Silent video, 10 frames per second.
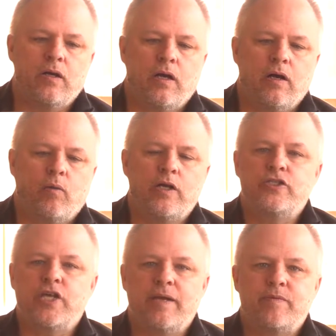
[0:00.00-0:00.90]
what
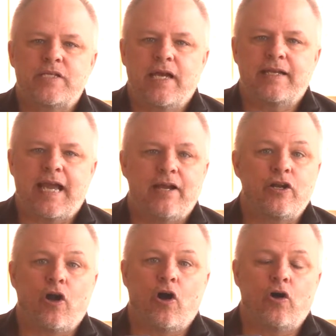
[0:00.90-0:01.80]
James said, count it
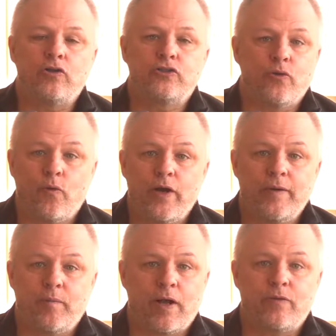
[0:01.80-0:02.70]
all joy,
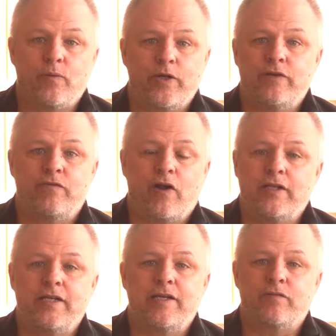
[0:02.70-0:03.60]
brethren, when you fall
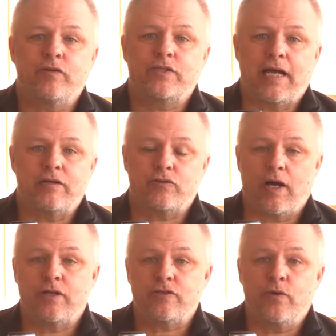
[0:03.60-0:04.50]
into different
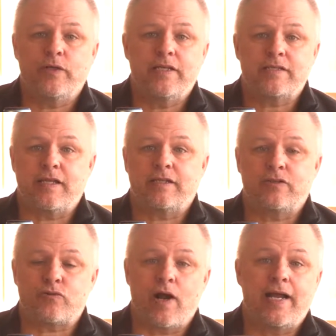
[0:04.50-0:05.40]
trials, knowing this, that the
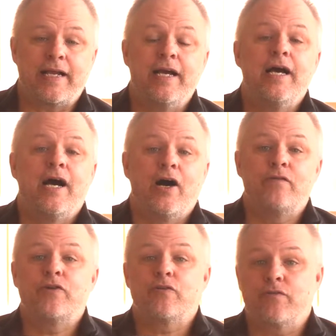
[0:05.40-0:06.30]
trying
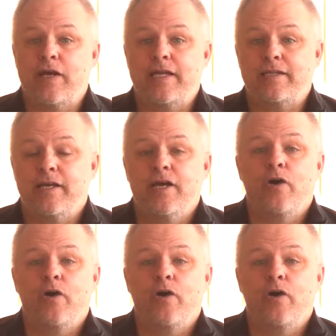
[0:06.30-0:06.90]
of your faith